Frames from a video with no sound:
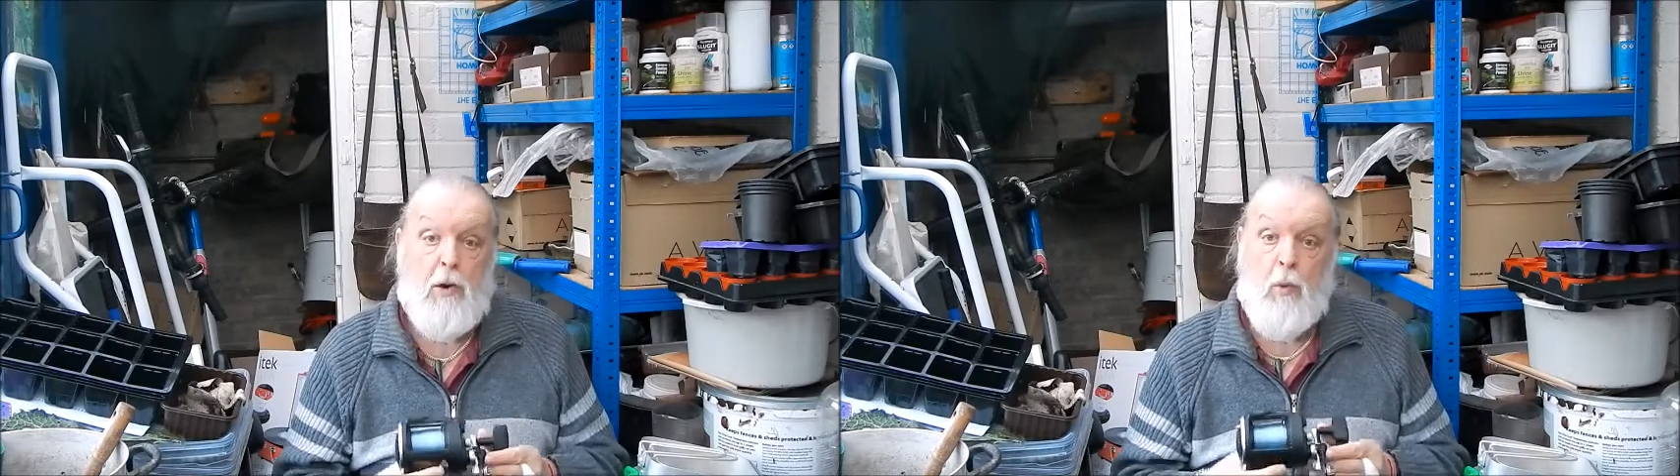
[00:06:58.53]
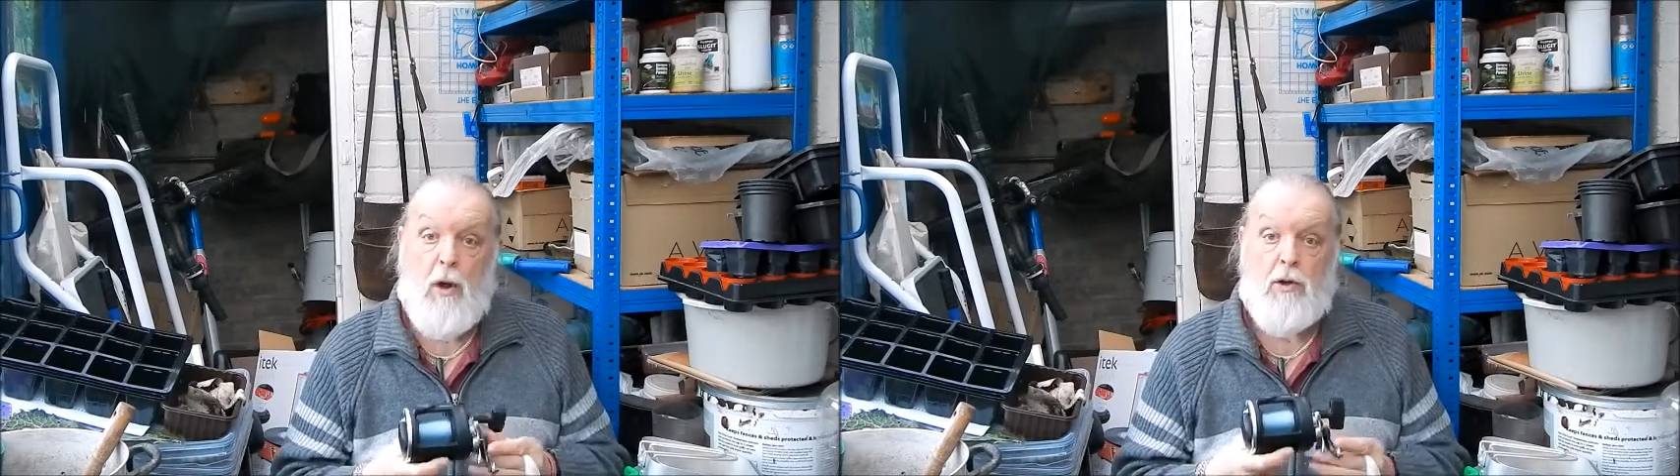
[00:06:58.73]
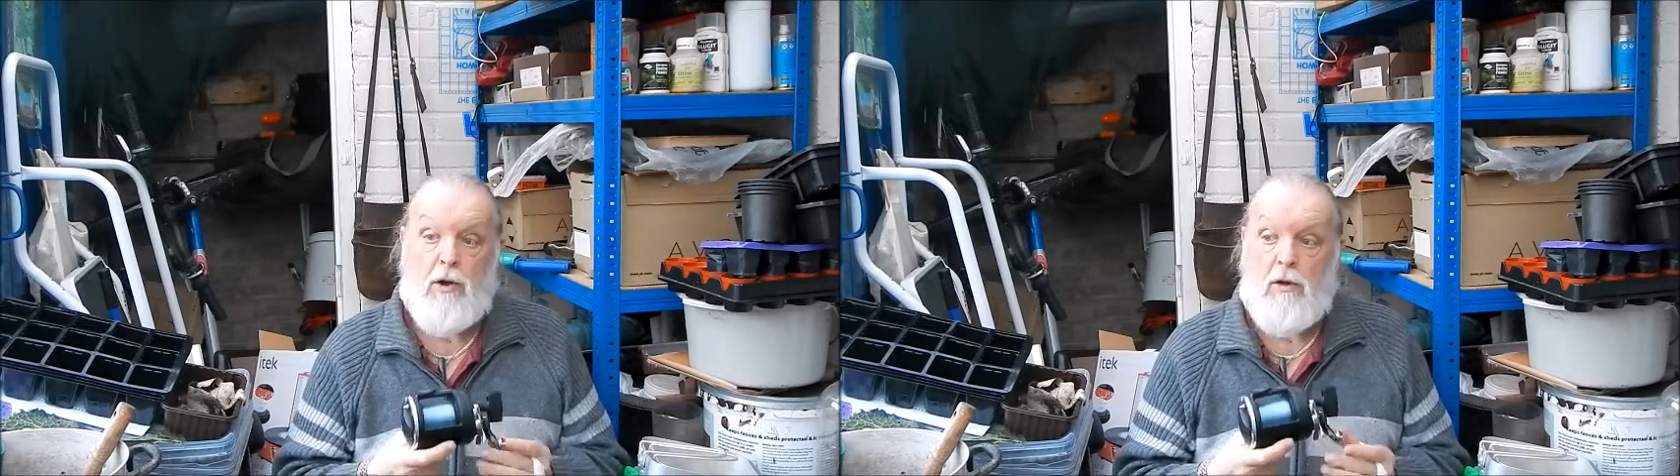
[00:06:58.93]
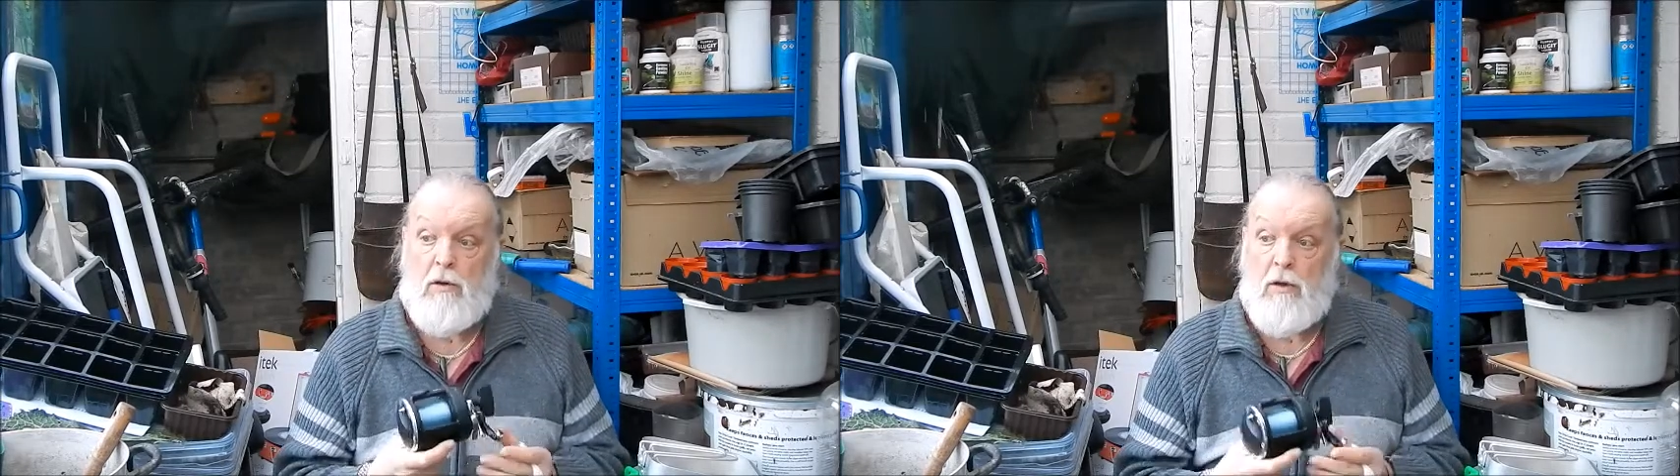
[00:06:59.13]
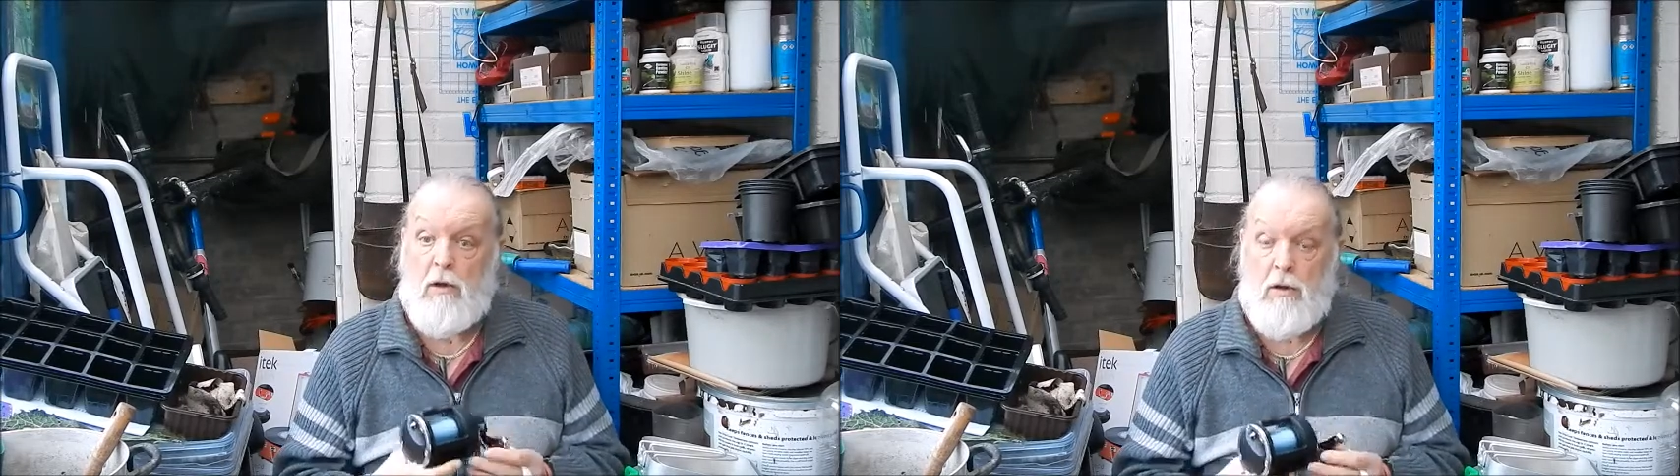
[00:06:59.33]

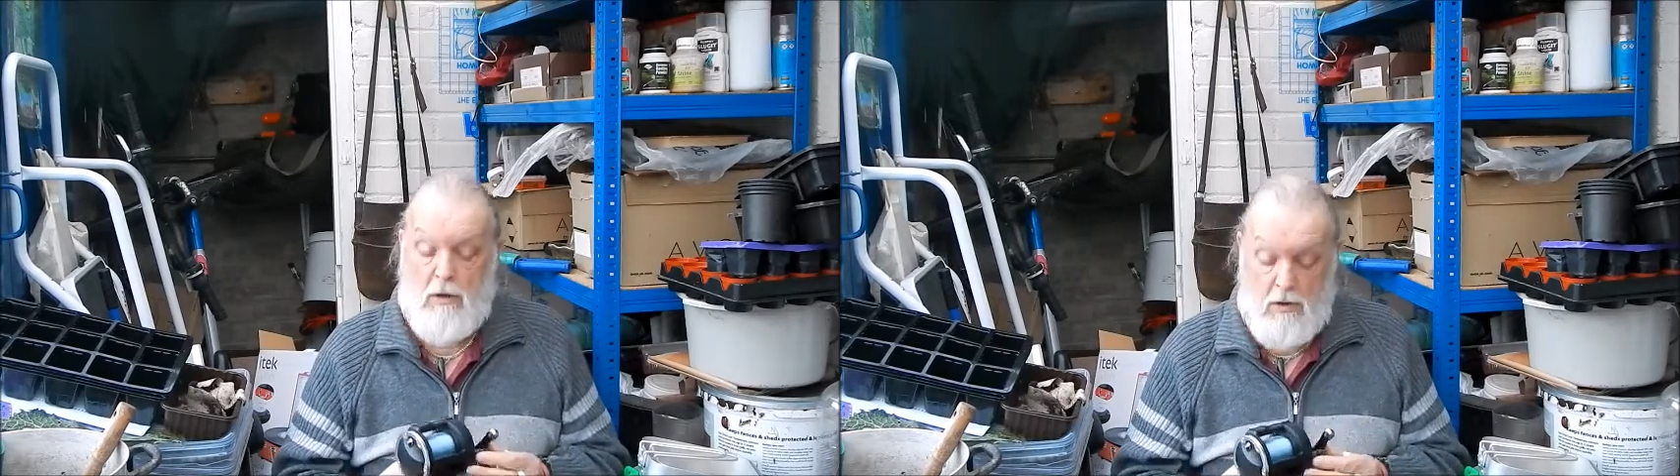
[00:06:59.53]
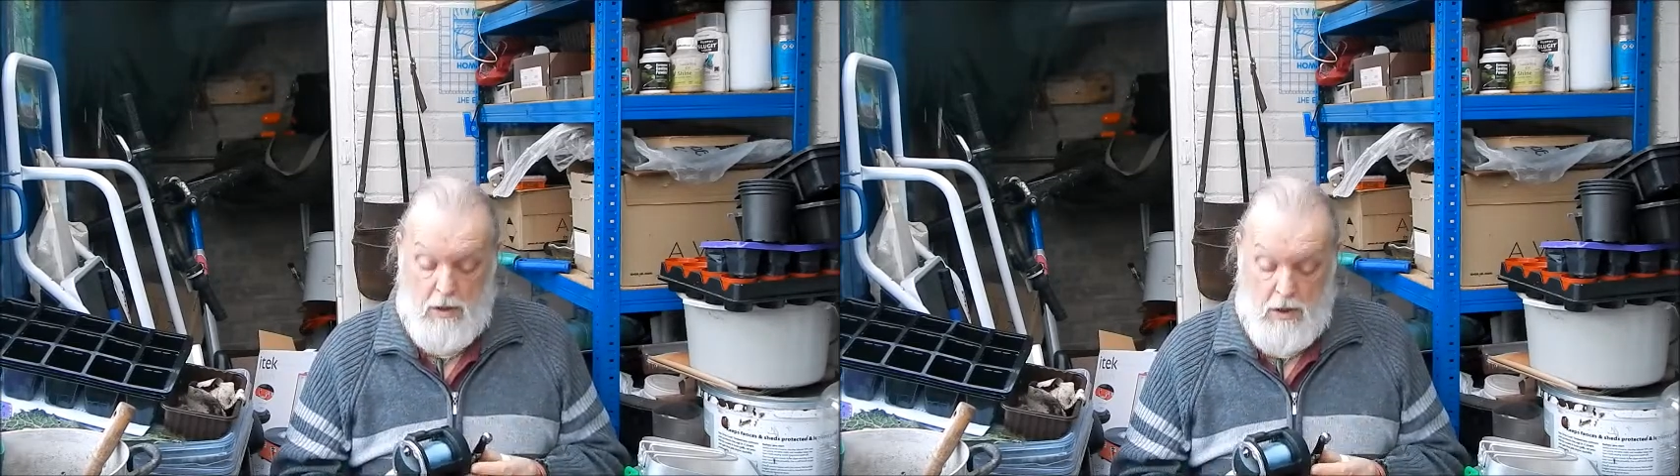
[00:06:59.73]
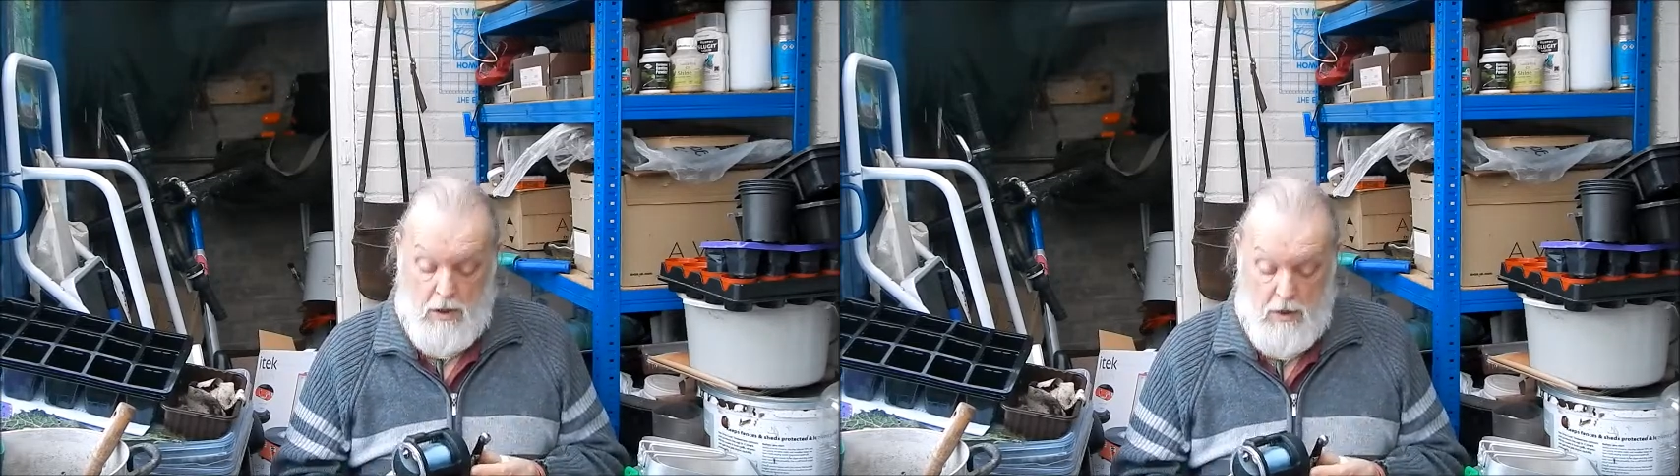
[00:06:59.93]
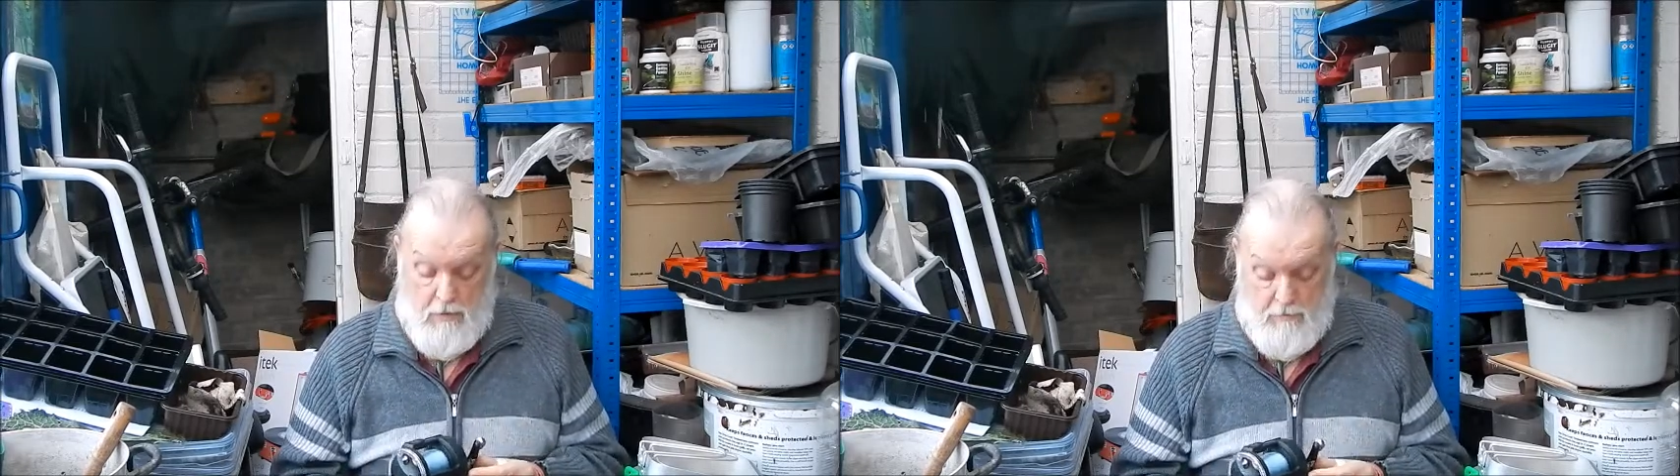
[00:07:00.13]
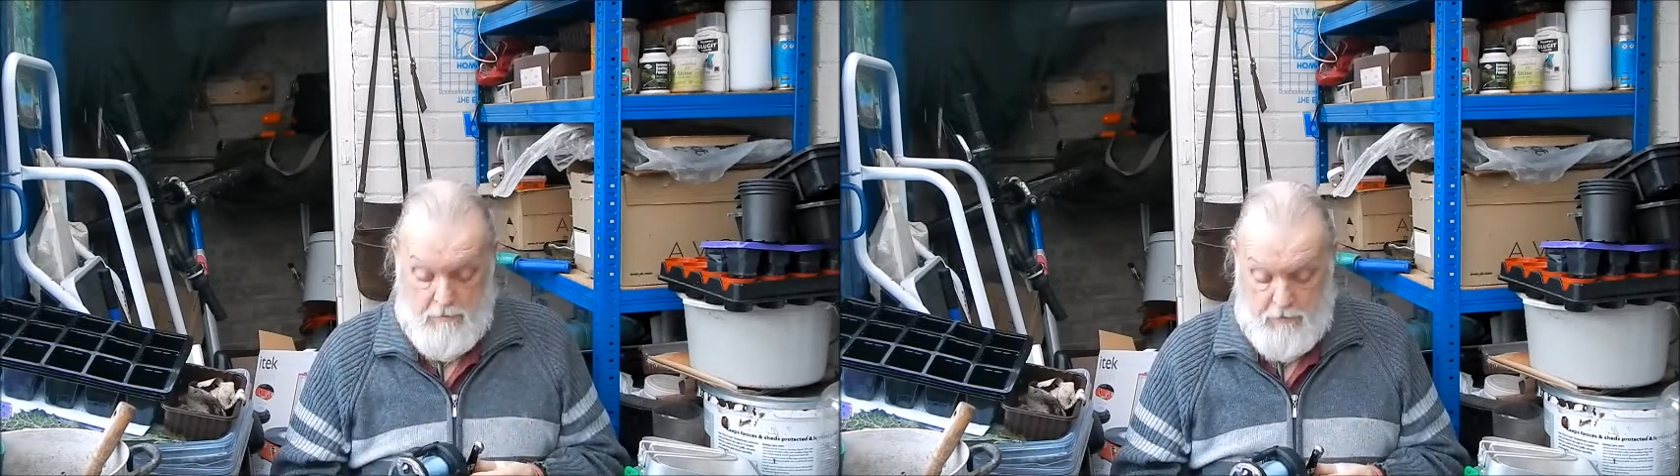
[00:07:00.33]
well-known
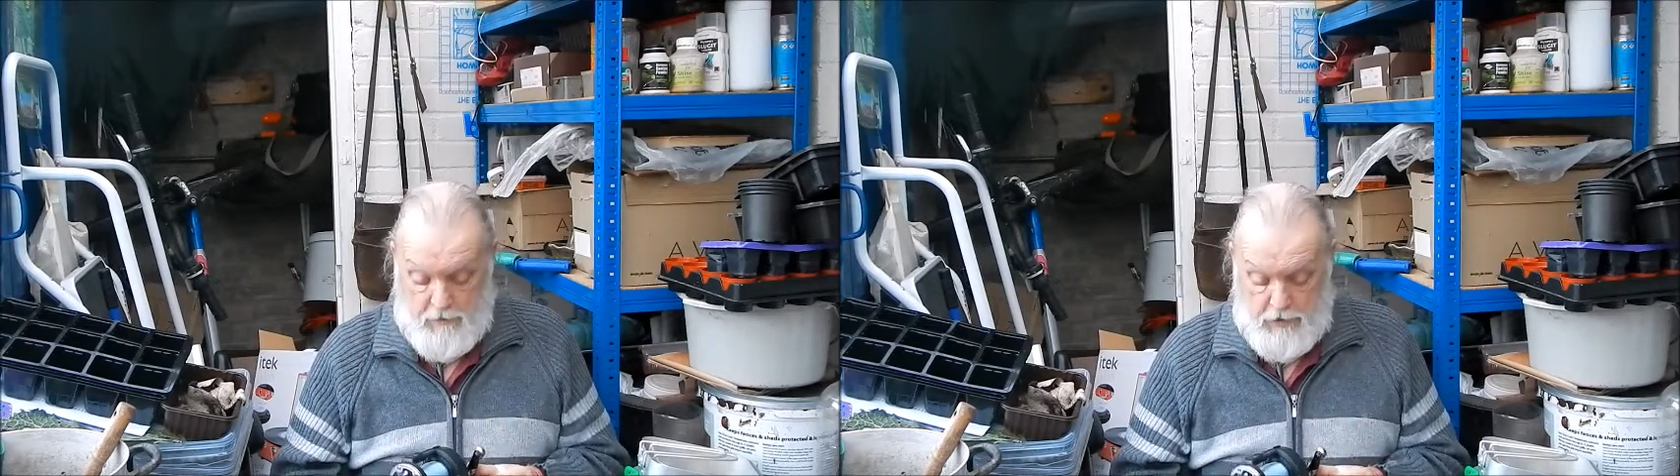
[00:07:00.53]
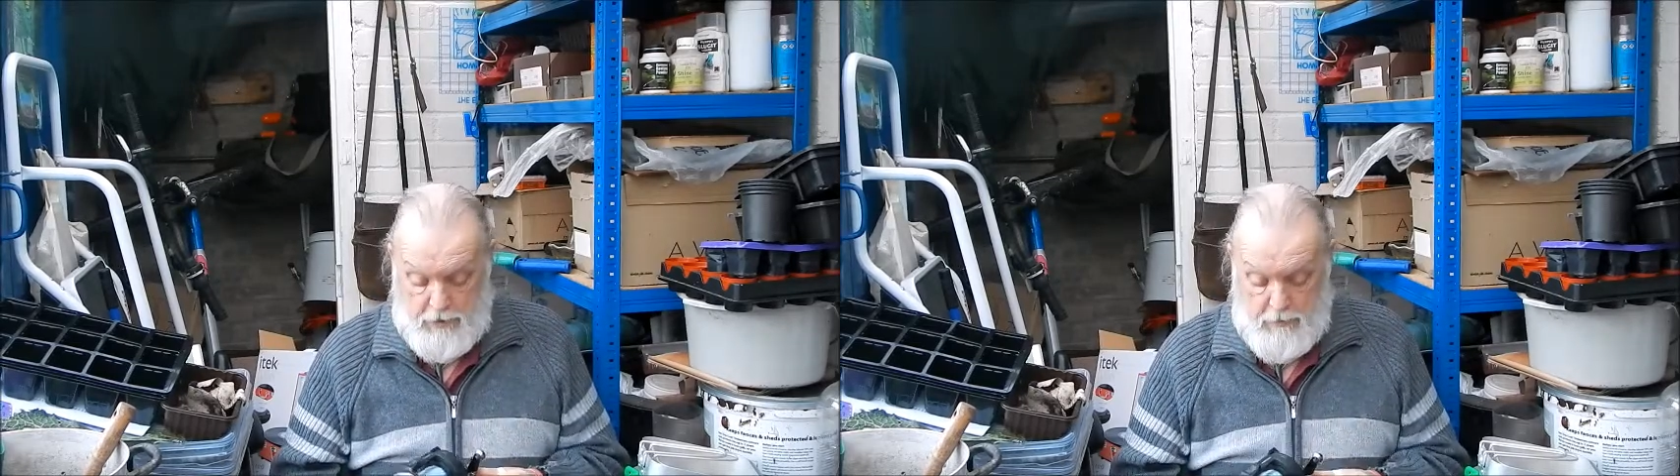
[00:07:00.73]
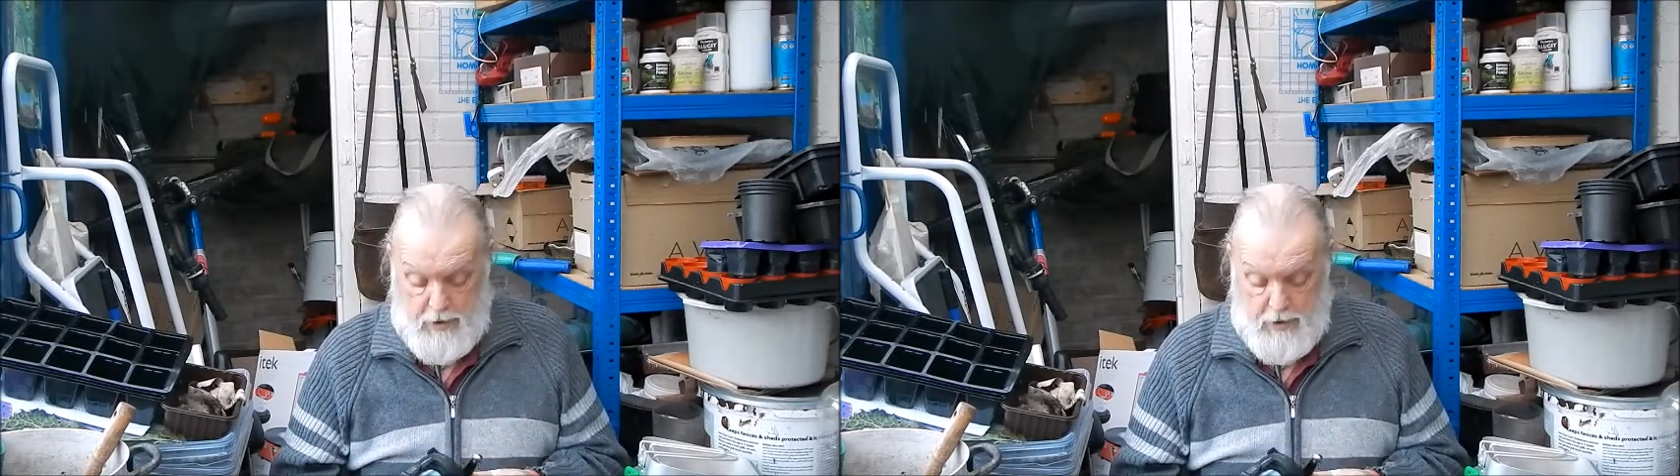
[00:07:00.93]
fishing